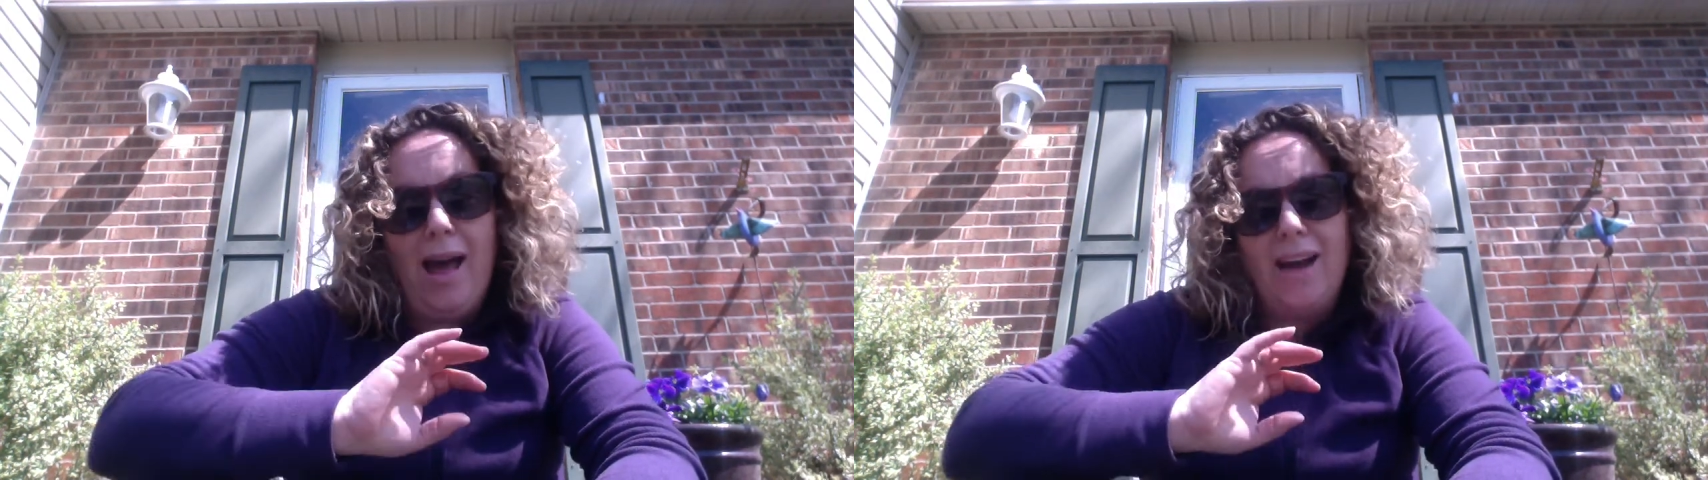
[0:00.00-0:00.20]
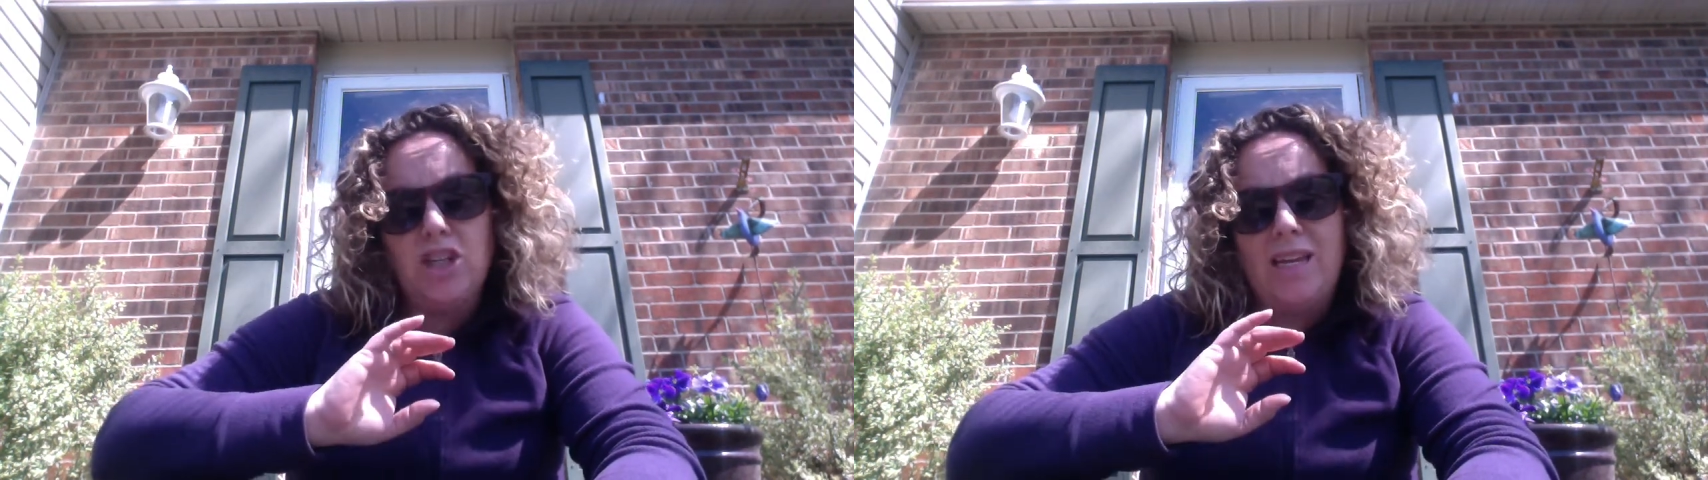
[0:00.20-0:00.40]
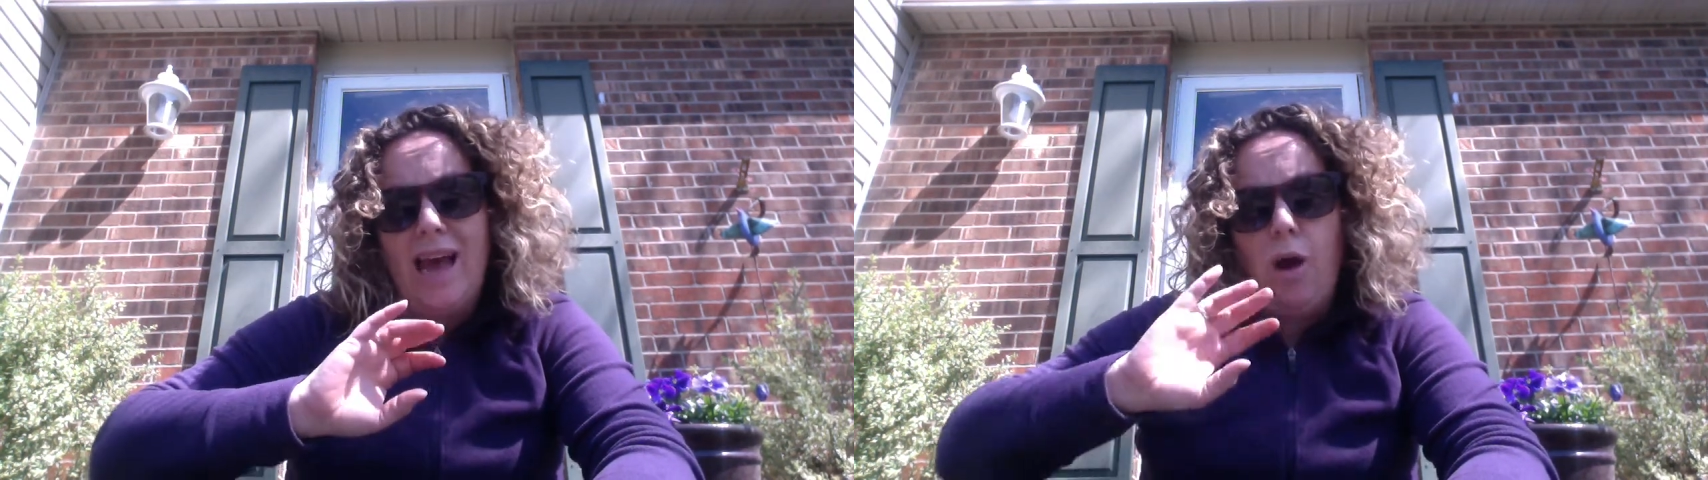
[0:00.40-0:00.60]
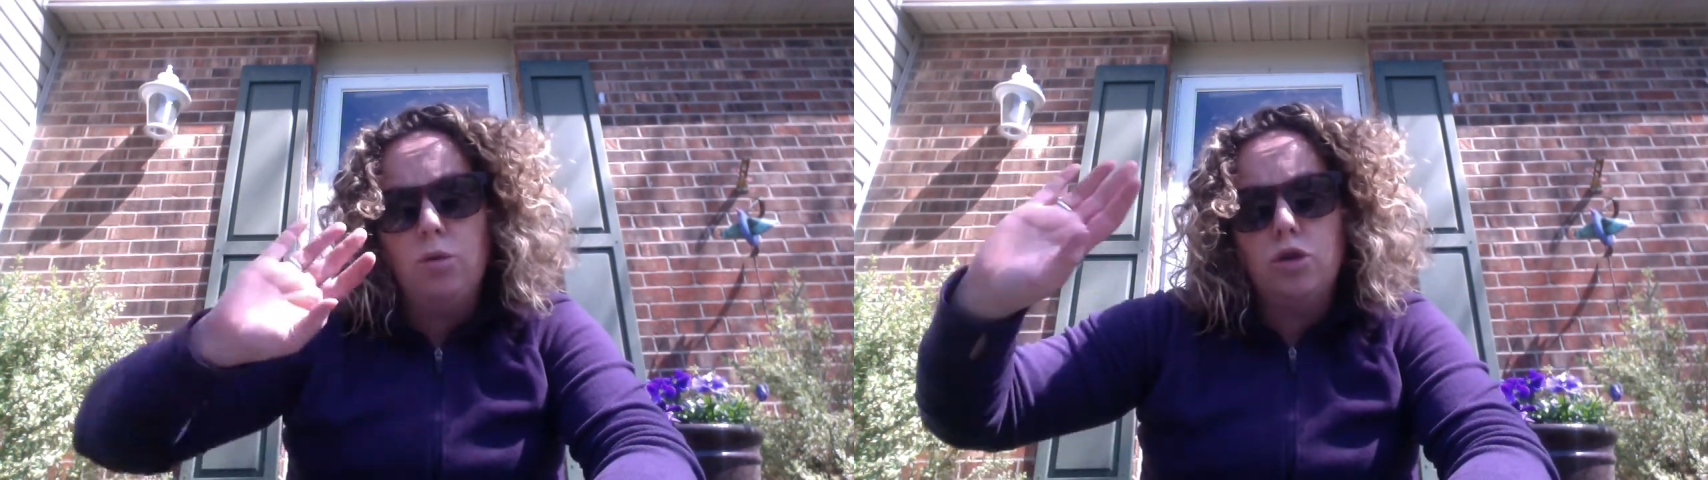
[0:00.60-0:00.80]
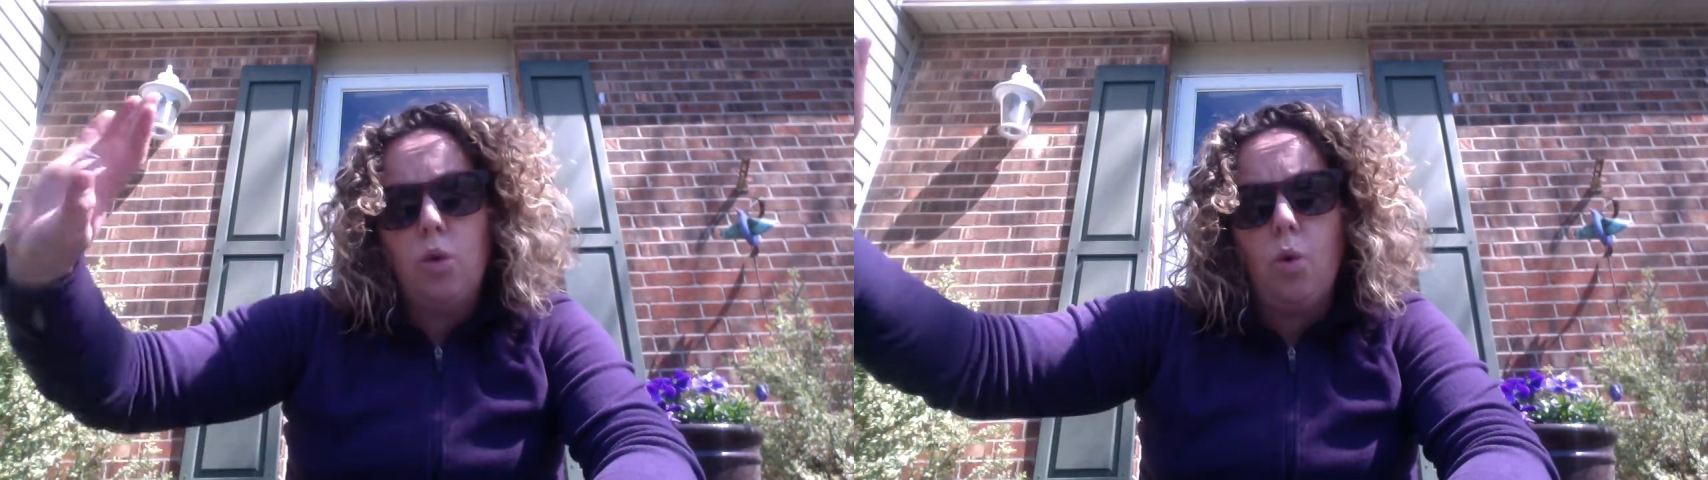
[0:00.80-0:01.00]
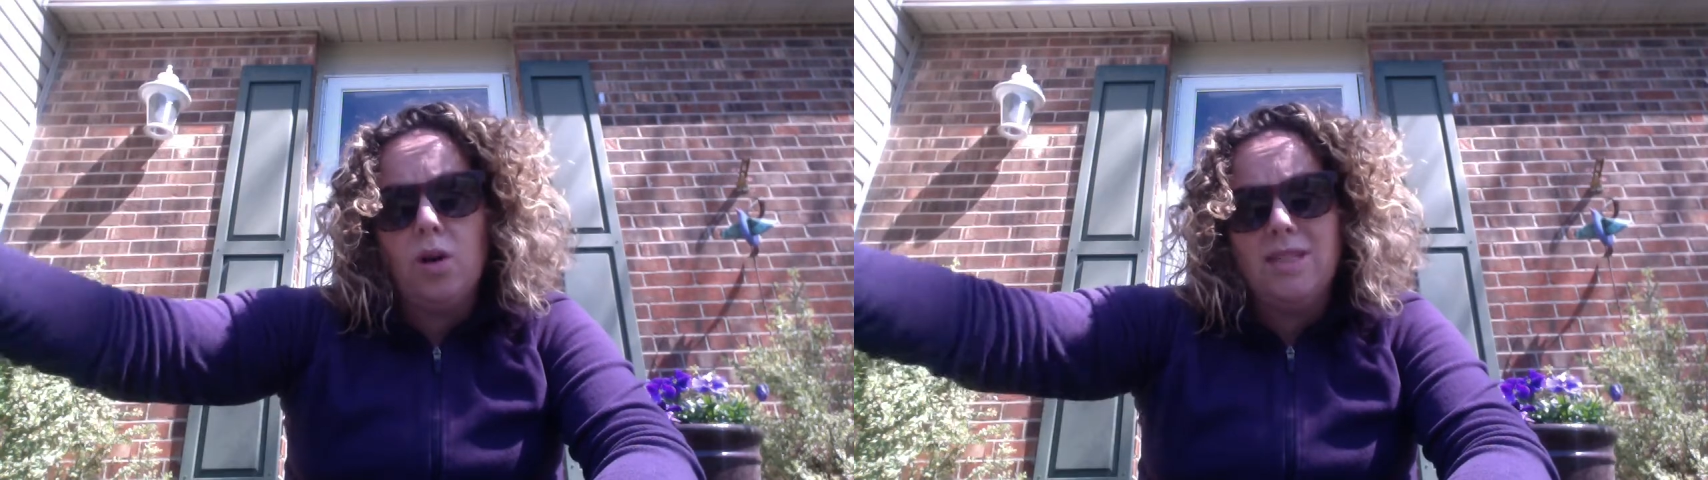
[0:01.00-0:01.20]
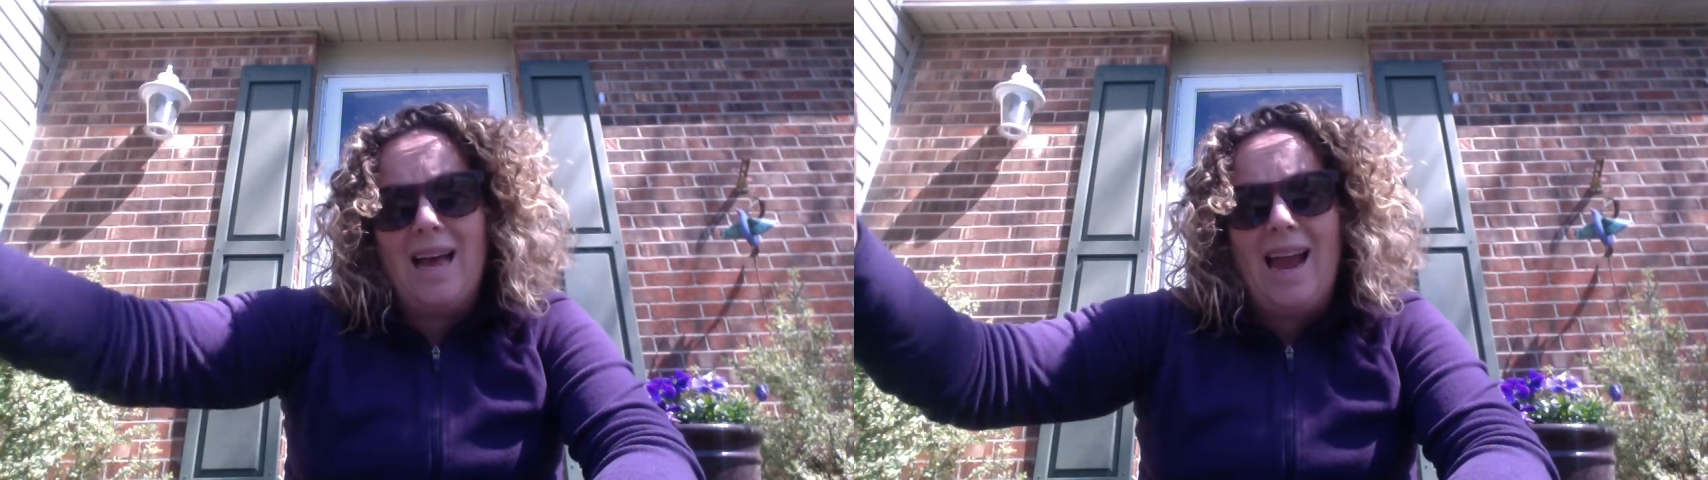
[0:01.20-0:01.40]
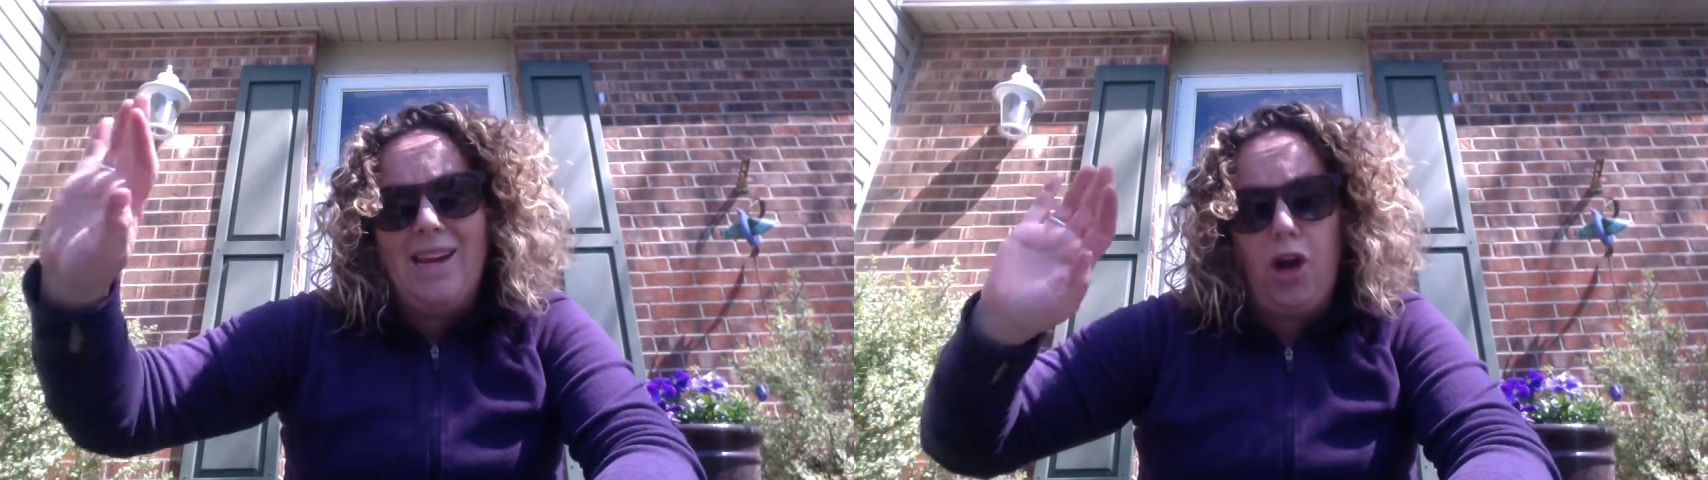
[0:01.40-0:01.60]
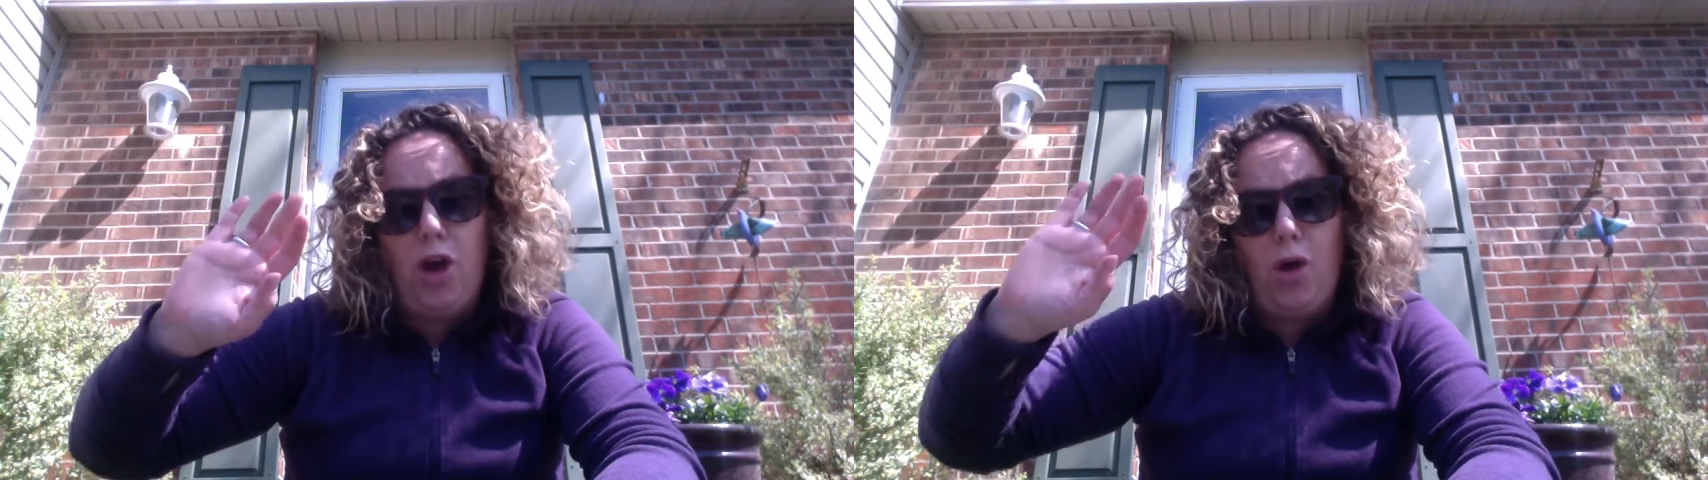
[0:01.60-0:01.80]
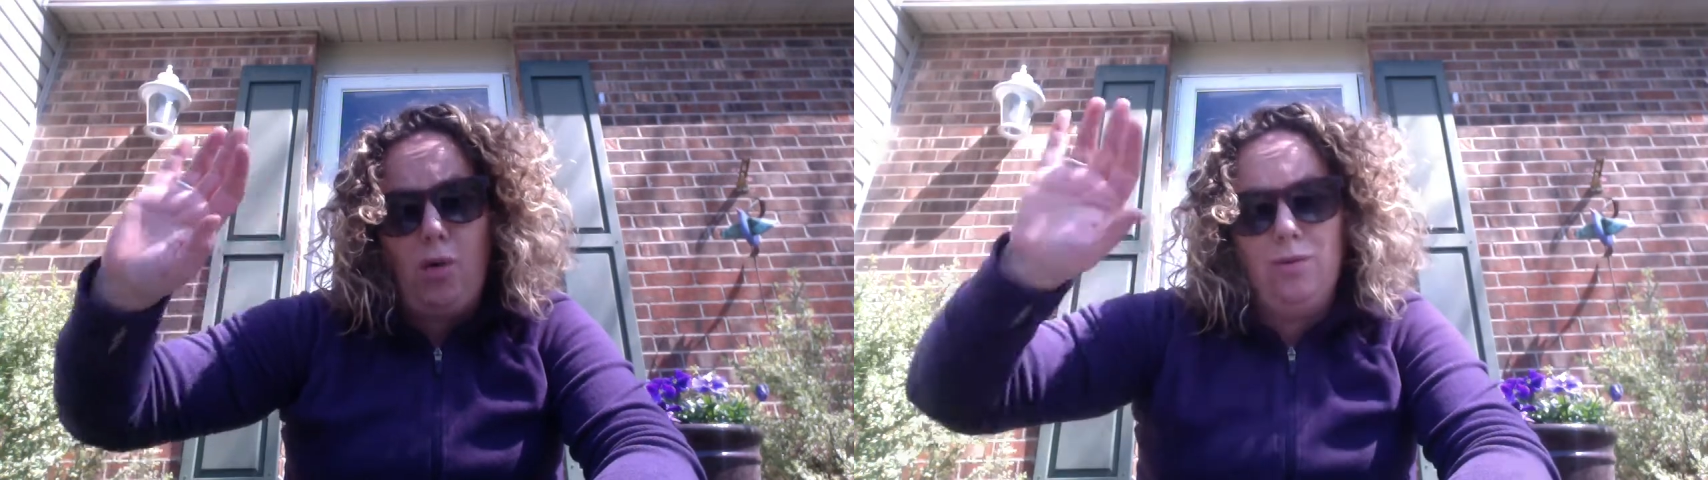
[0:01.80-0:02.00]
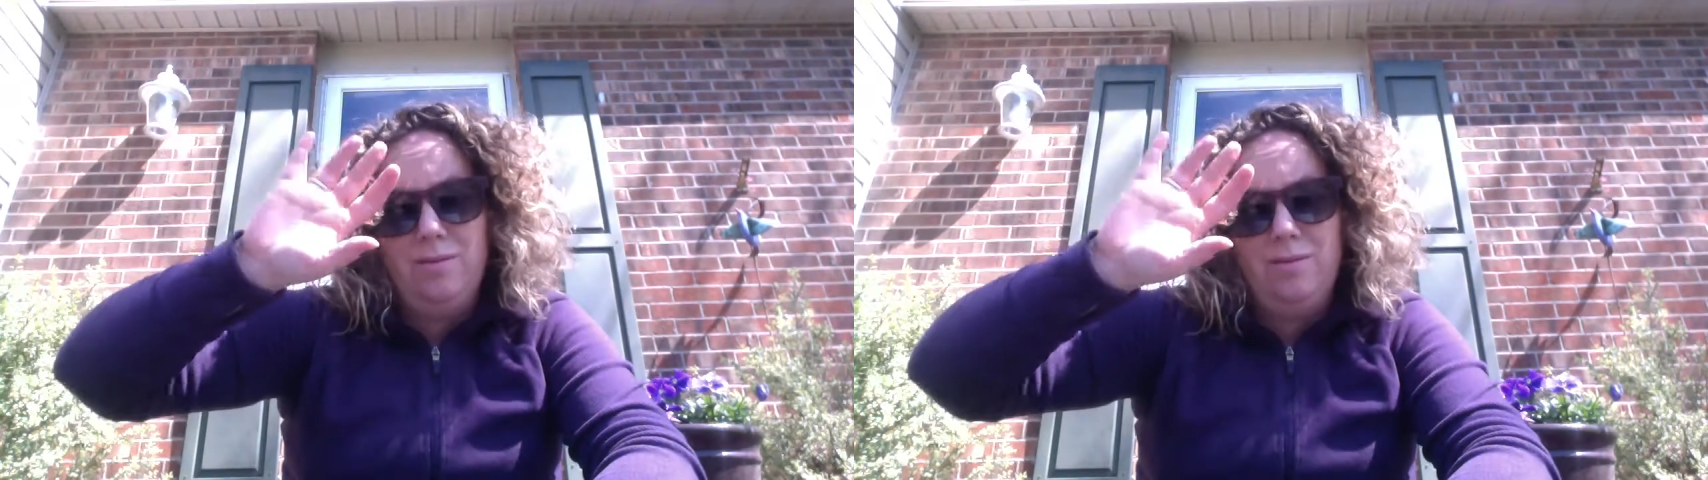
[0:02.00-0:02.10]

actually out towards Idaho,